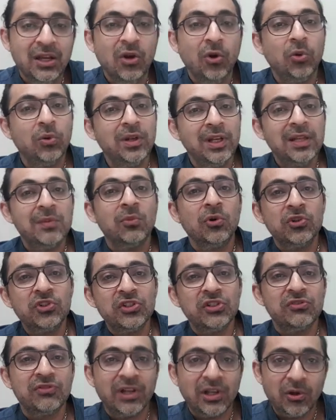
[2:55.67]
only
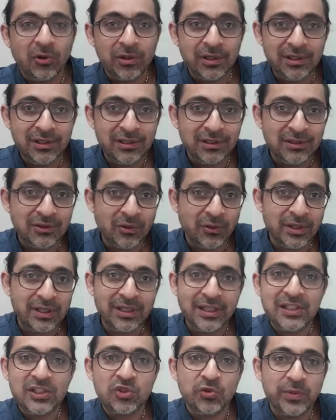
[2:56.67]
motion recorded or it
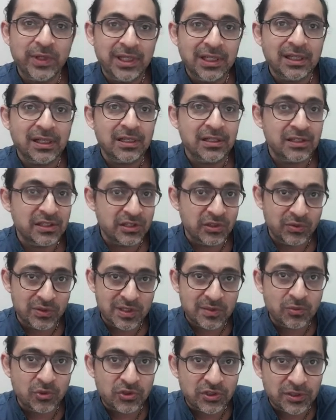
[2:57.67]
needs to be in
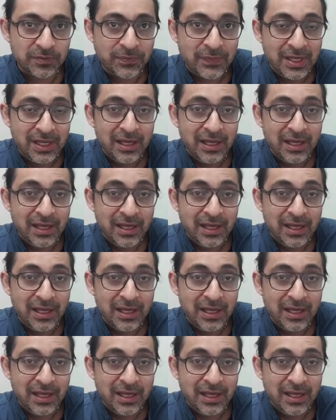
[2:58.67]
continuous motion.